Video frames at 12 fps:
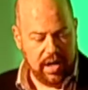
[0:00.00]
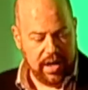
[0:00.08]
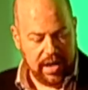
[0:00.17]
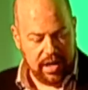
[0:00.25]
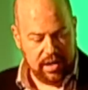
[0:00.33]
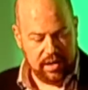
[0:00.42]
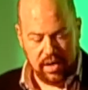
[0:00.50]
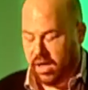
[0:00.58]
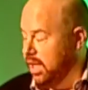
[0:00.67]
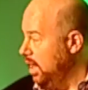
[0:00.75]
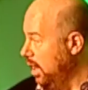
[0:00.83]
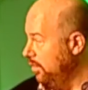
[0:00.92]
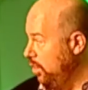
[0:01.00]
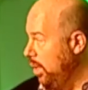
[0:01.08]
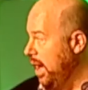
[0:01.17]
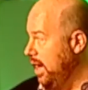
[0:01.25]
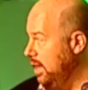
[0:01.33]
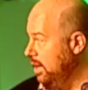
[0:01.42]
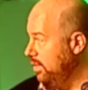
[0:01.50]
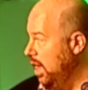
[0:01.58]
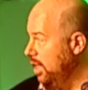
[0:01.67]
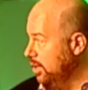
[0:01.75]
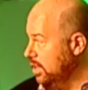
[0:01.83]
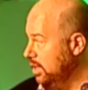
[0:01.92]
and a variety of
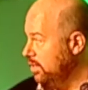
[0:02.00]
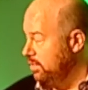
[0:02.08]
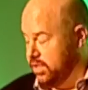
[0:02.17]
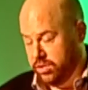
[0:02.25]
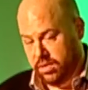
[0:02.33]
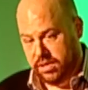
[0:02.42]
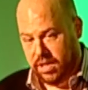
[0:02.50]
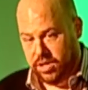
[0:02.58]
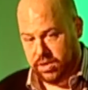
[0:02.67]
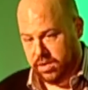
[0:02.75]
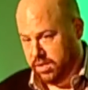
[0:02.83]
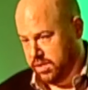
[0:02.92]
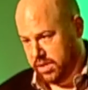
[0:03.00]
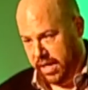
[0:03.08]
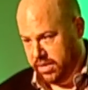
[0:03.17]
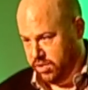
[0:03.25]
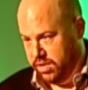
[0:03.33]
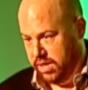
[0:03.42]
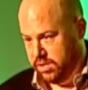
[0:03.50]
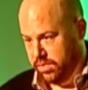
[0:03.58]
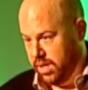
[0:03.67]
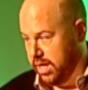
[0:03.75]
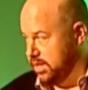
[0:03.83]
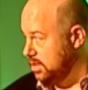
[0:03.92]
other different visualizations as your needs
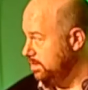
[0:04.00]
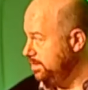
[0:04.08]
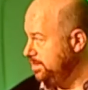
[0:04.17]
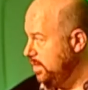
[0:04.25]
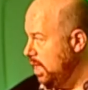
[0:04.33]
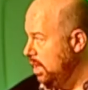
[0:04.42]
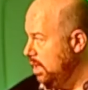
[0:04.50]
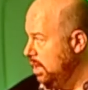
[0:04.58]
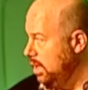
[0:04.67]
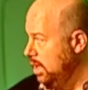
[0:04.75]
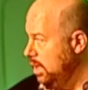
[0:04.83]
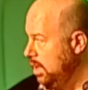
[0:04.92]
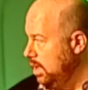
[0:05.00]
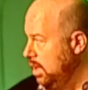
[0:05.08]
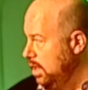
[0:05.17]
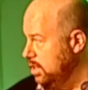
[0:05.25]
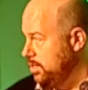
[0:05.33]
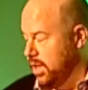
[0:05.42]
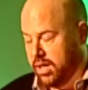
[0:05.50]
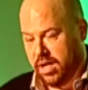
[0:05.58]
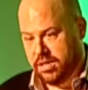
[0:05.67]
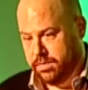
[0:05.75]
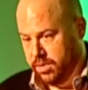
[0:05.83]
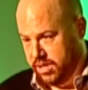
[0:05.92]
arise. Here's what our
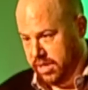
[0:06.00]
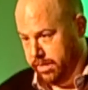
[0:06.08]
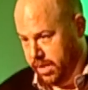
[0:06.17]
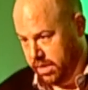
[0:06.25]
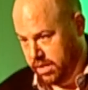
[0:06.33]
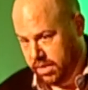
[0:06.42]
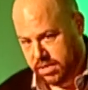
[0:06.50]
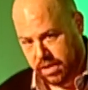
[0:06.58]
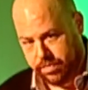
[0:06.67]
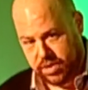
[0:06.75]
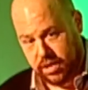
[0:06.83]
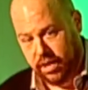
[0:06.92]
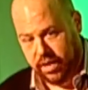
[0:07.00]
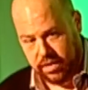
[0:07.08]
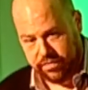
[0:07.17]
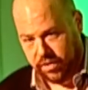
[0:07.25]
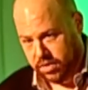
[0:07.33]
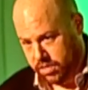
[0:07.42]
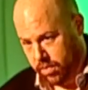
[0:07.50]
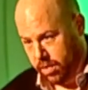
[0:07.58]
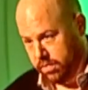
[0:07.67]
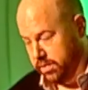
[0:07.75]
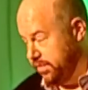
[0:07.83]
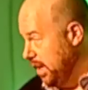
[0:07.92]
customers say about this. I particularly like the first
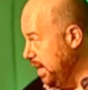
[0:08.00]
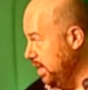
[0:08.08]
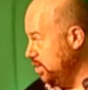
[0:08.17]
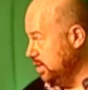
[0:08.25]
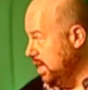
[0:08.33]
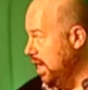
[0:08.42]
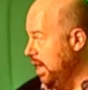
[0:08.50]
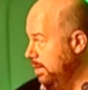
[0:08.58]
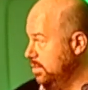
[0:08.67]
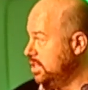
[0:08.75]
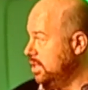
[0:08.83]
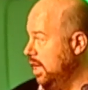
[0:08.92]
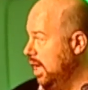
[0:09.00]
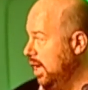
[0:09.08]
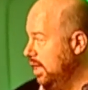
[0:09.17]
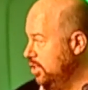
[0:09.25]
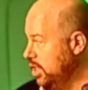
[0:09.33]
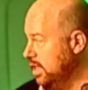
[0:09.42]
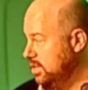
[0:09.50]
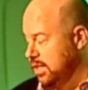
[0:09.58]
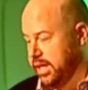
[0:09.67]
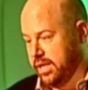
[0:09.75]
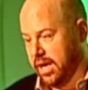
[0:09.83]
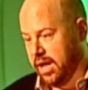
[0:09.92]
quote. The Financial Times, John
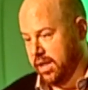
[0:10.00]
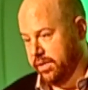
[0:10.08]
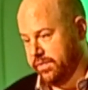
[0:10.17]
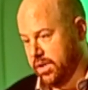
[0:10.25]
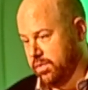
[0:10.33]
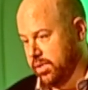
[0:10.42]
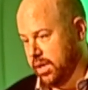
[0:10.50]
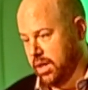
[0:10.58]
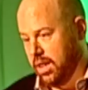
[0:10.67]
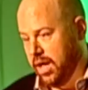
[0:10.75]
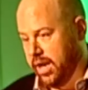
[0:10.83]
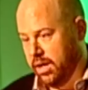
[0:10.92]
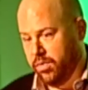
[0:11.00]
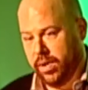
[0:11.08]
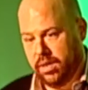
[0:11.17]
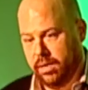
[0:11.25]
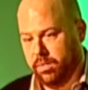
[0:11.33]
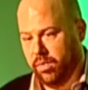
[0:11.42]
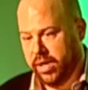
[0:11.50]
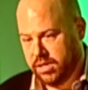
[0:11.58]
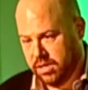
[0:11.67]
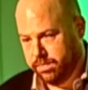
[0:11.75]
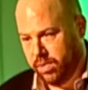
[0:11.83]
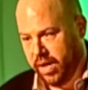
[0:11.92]
Slade got on the phone with a client, quickly
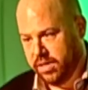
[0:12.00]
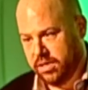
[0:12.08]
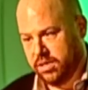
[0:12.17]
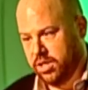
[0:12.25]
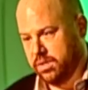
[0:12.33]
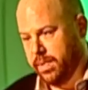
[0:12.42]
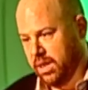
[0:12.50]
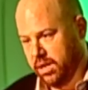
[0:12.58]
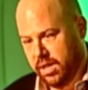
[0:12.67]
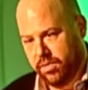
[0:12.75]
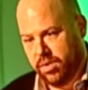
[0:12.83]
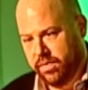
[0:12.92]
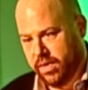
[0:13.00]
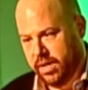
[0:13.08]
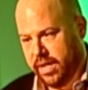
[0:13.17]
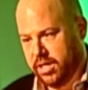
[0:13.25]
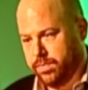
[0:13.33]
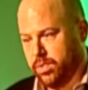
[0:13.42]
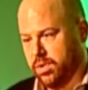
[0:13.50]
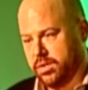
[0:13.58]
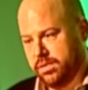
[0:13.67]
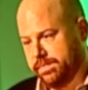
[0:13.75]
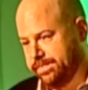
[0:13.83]
raised his prices just by looking at one of our dashboards.